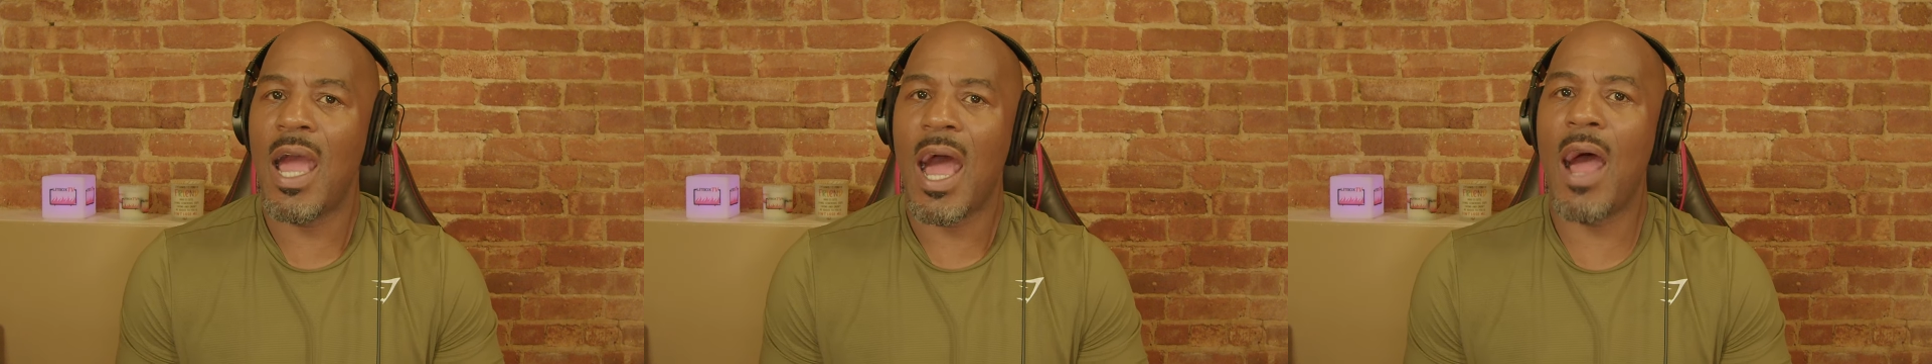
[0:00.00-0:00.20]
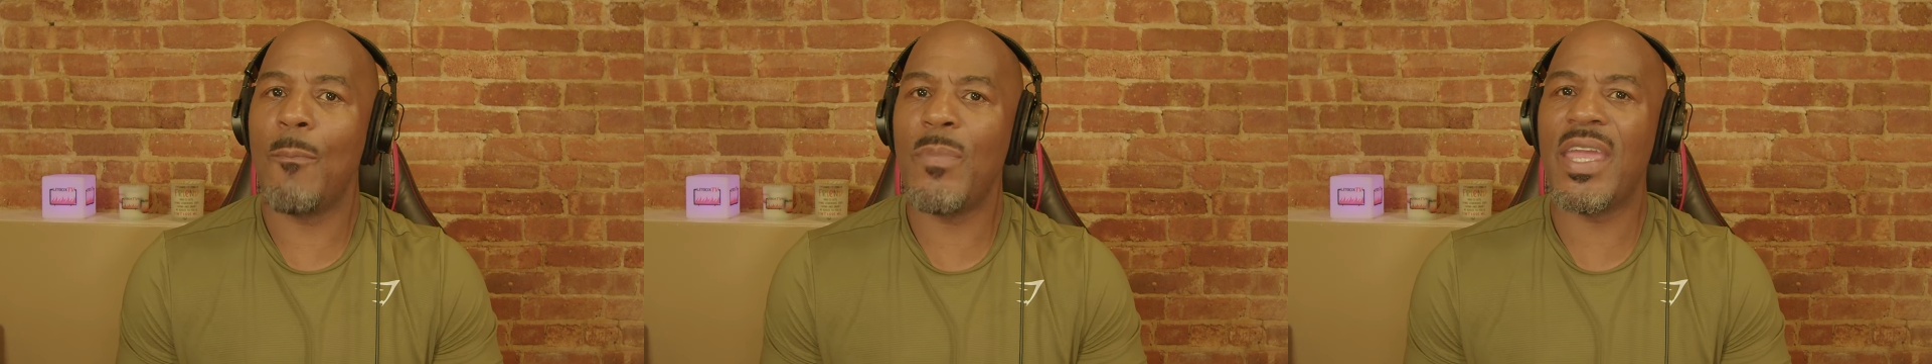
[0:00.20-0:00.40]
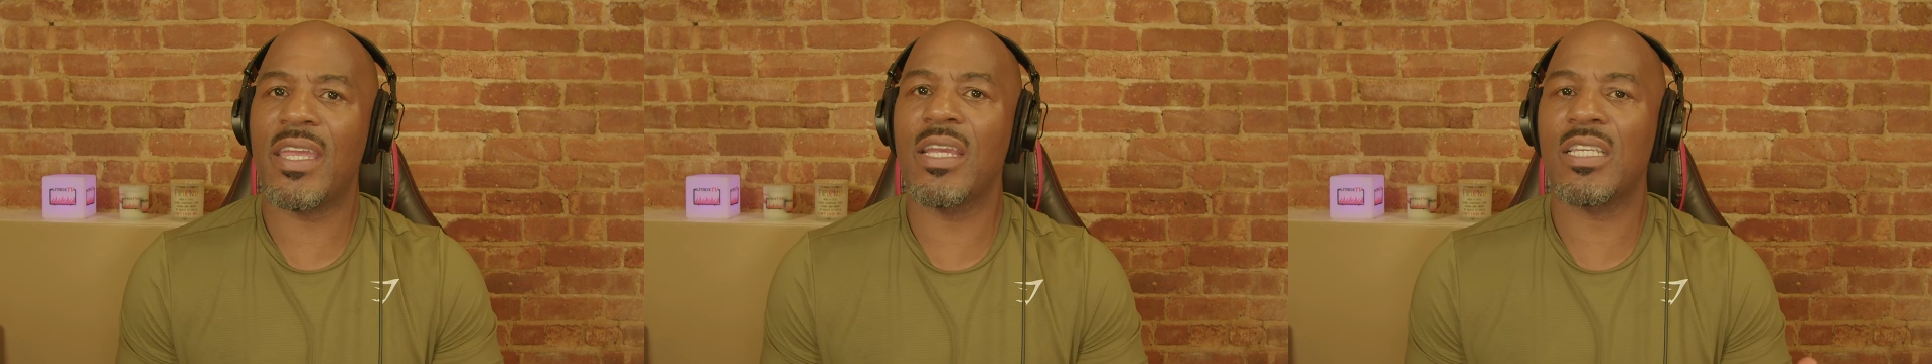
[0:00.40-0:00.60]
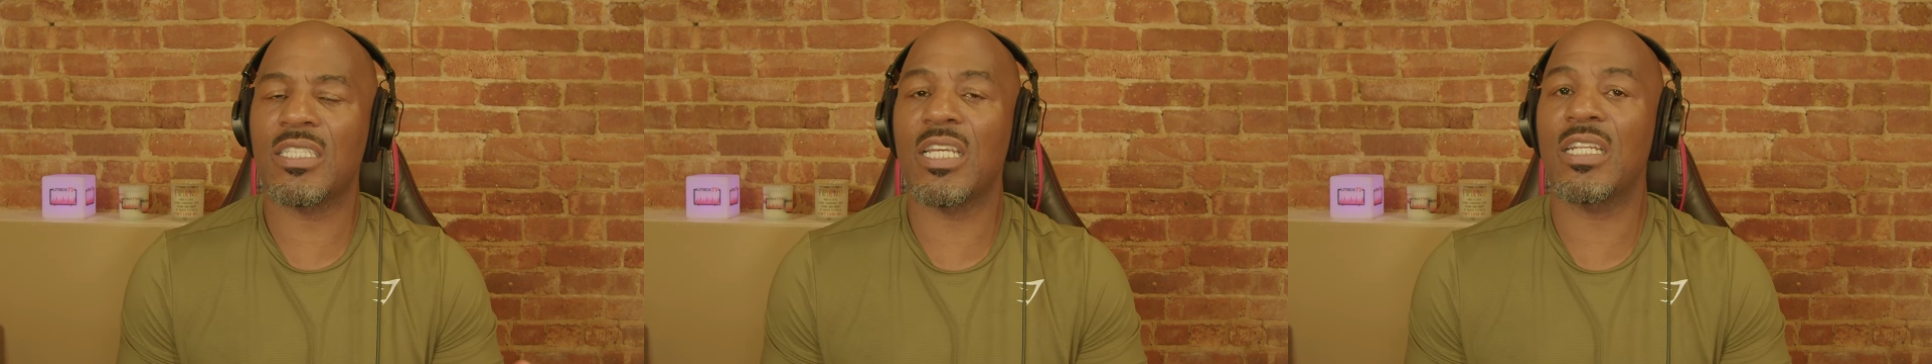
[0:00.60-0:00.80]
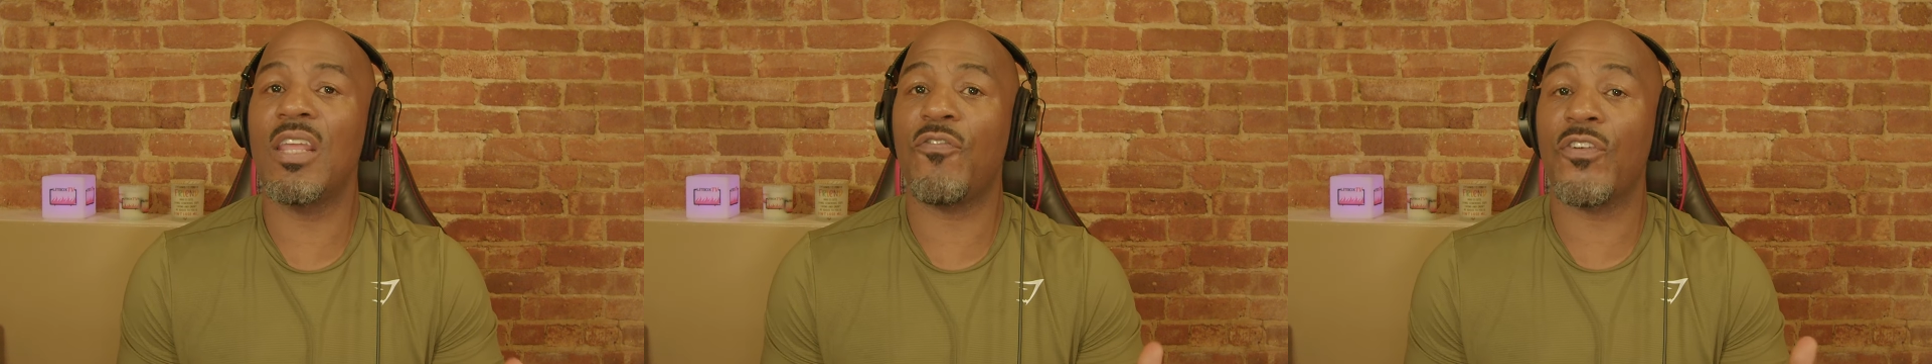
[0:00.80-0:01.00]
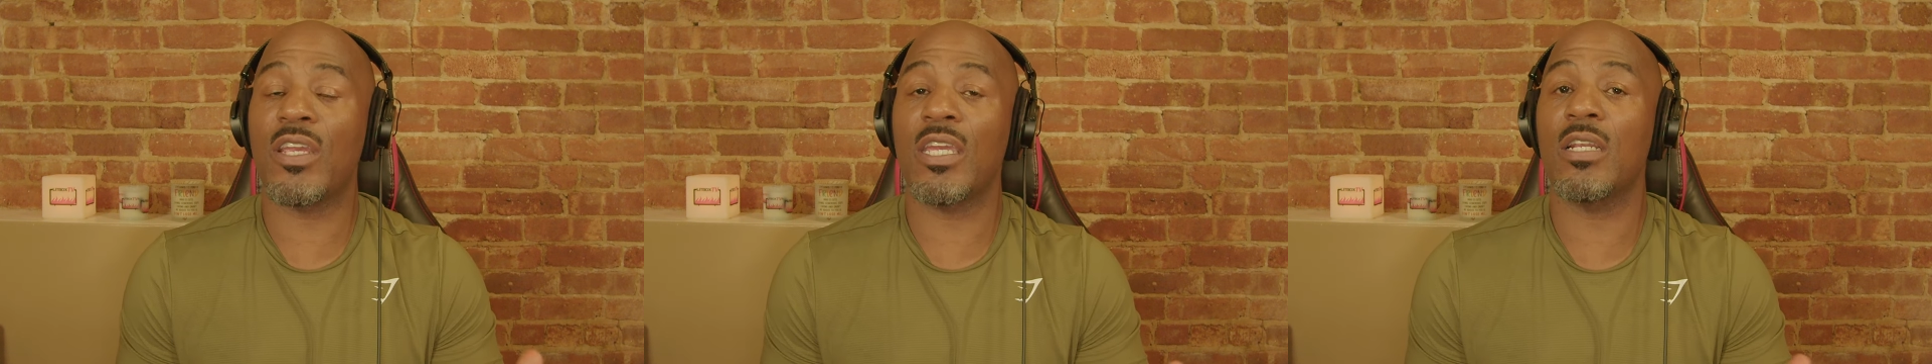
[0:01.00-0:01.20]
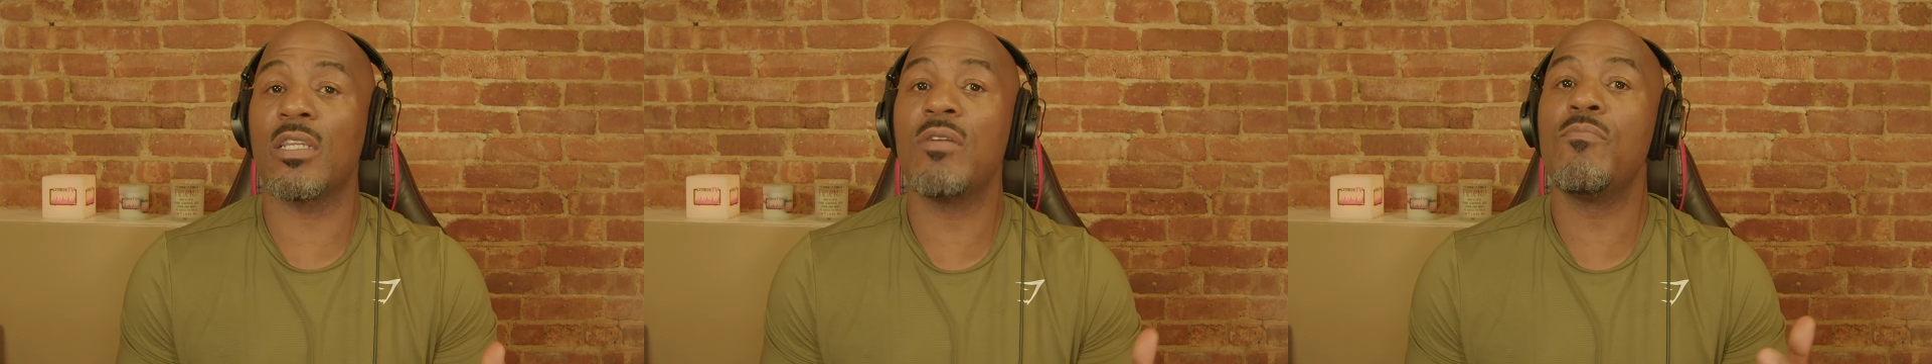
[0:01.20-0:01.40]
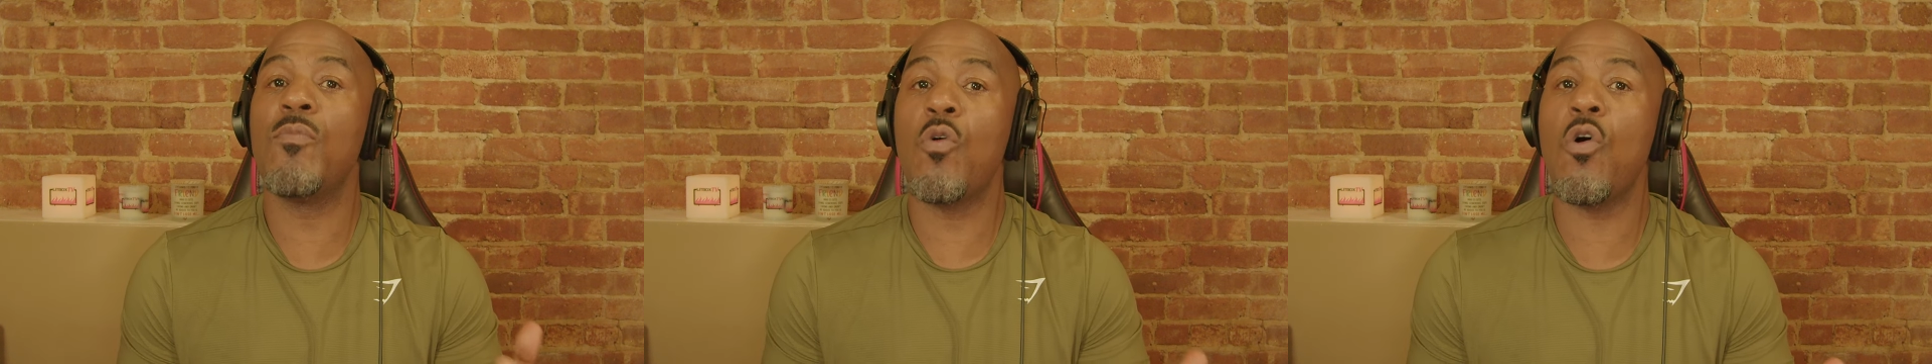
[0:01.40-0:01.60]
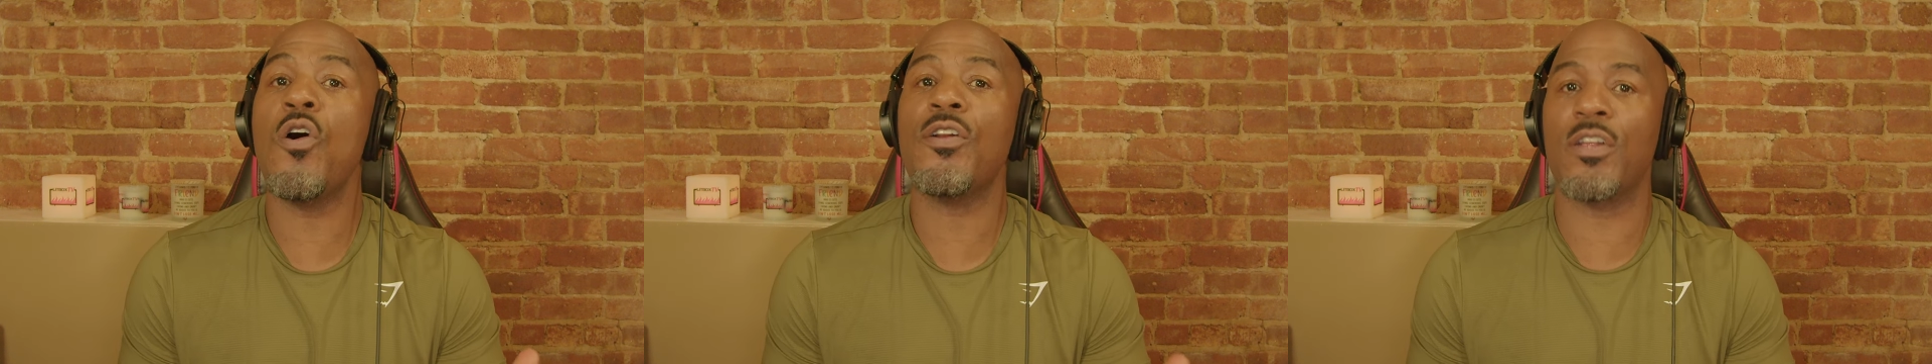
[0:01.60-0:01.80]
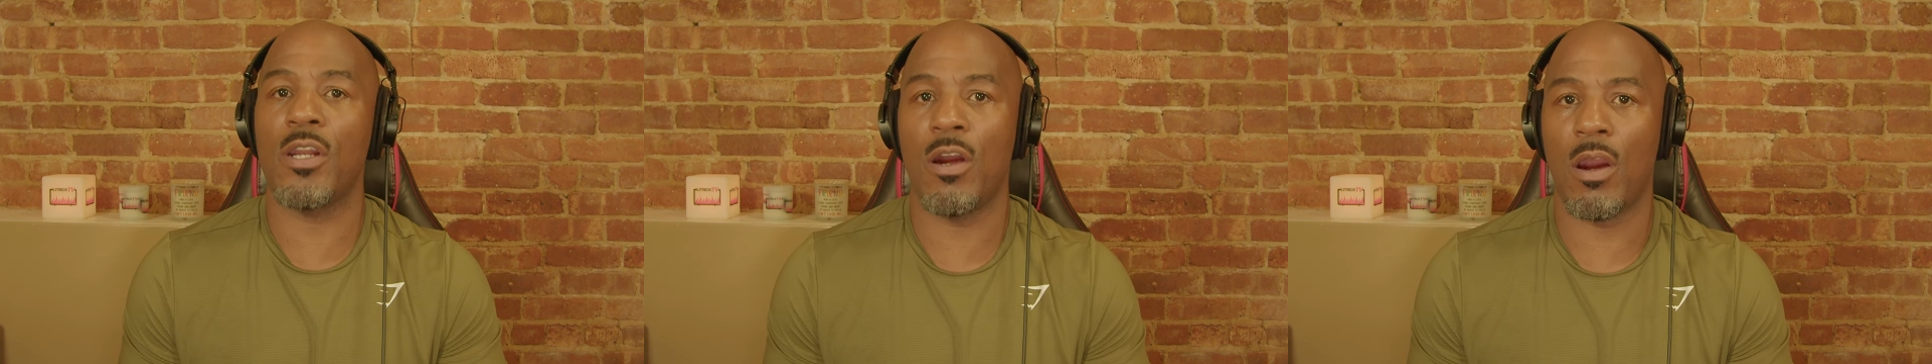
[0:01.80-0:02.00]
I'm making significantly more
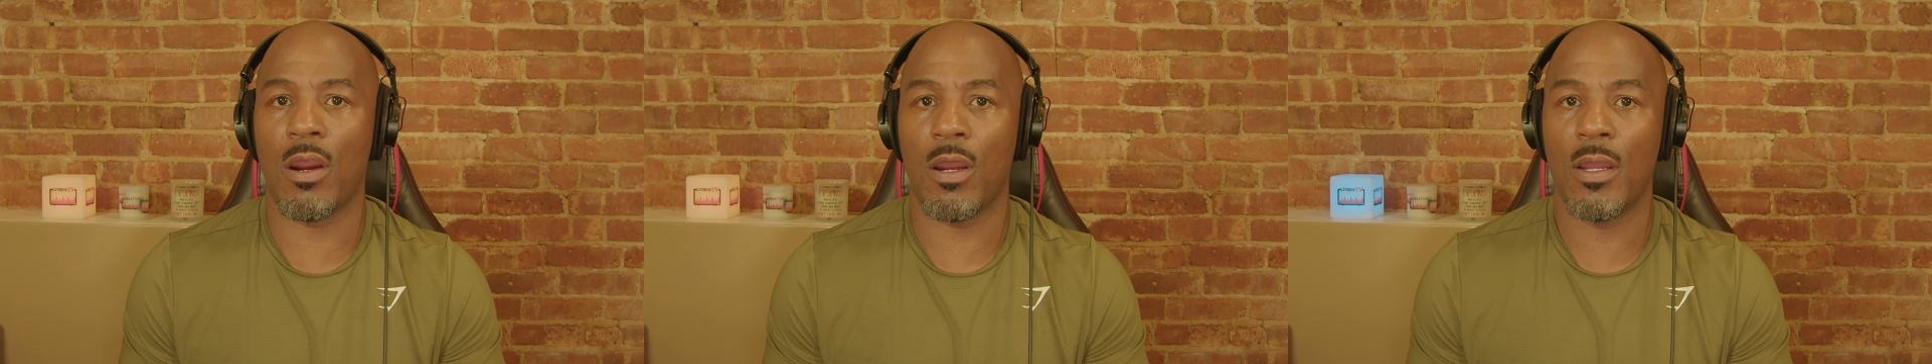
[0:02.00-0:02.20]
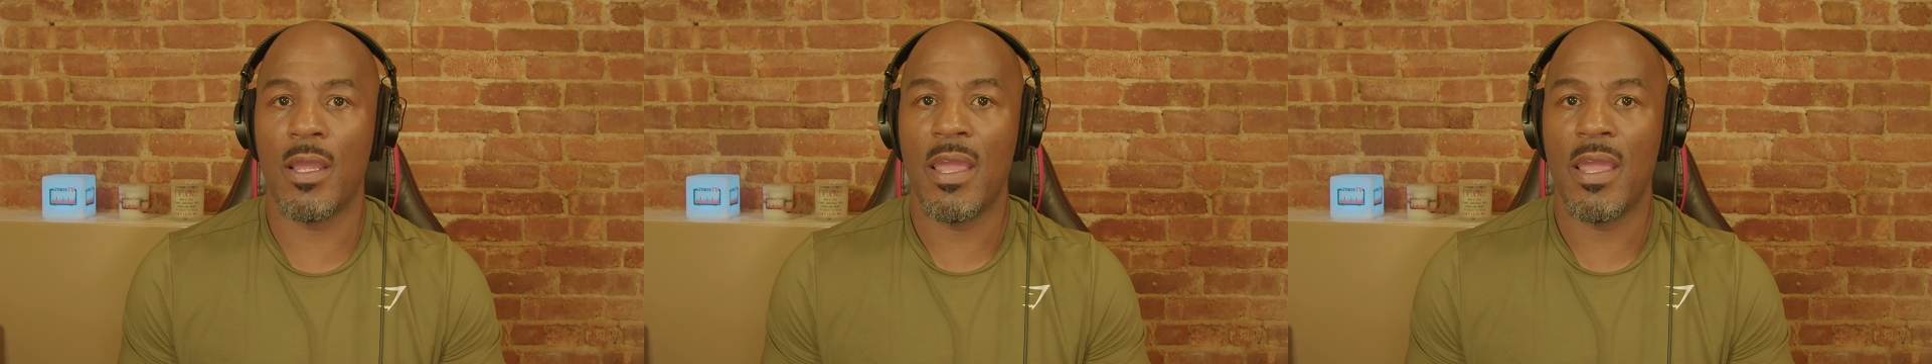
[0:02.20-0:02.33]
than her.